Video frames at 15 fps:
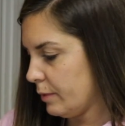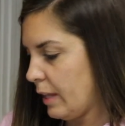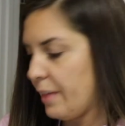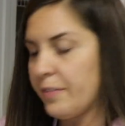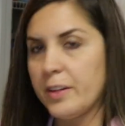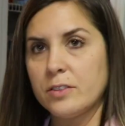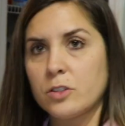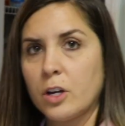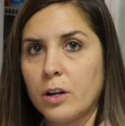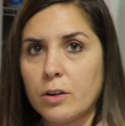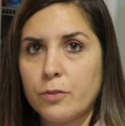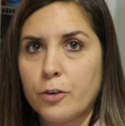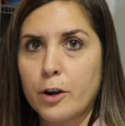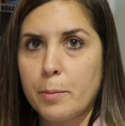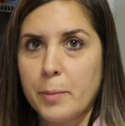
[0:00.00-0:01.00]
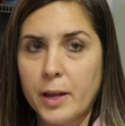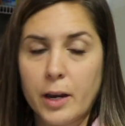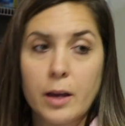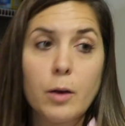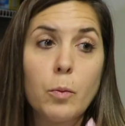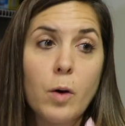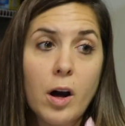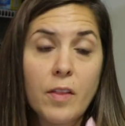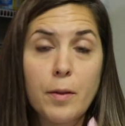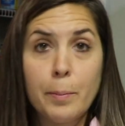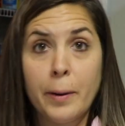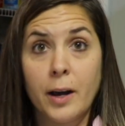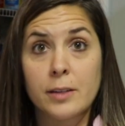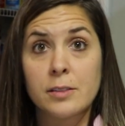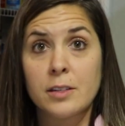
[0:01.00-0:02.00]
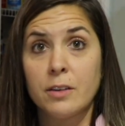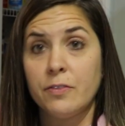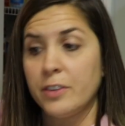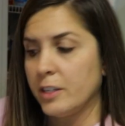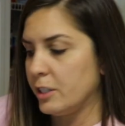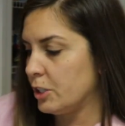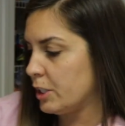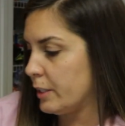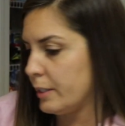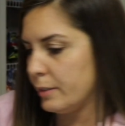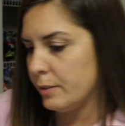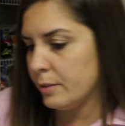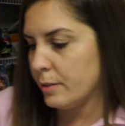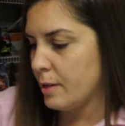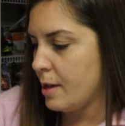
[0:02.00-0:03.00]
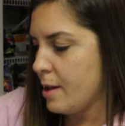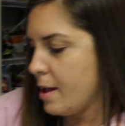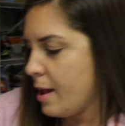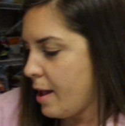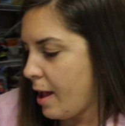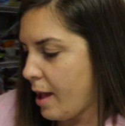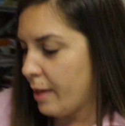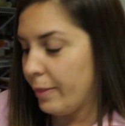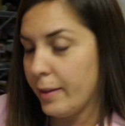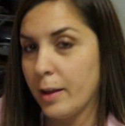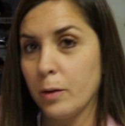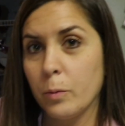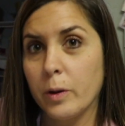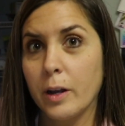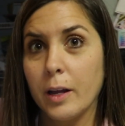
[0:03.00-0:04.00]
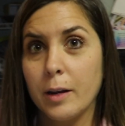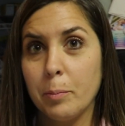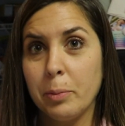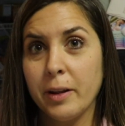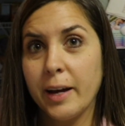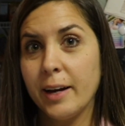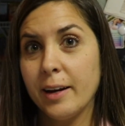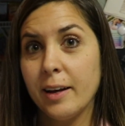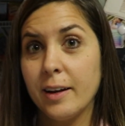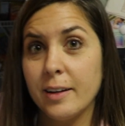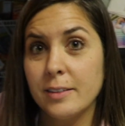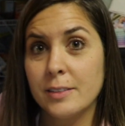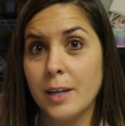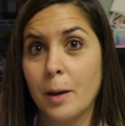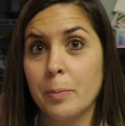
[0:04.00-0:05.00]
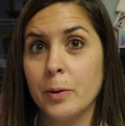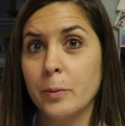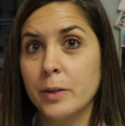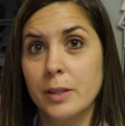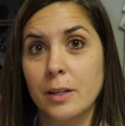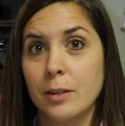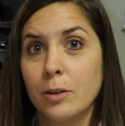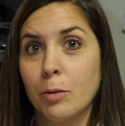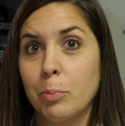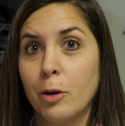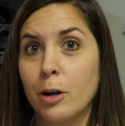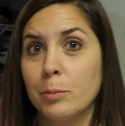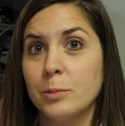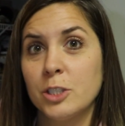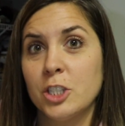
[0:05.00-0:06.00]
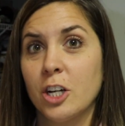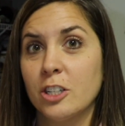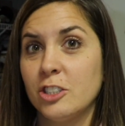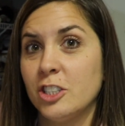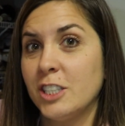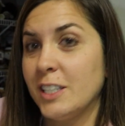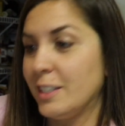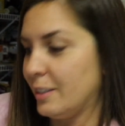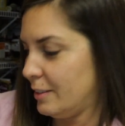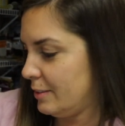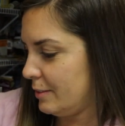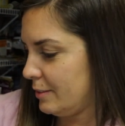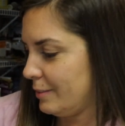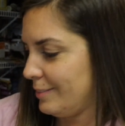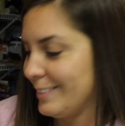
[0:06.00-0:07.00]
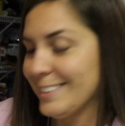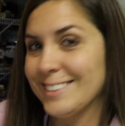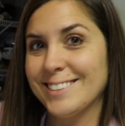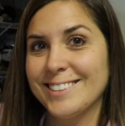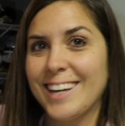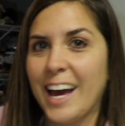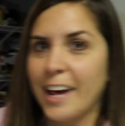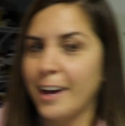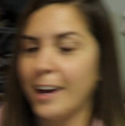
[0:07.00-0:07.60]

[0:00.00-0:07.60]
let this cook for a minute while the pasta finishes. And then we're gonna plate it and top it with a little Parmesan cheese. Woo Gotta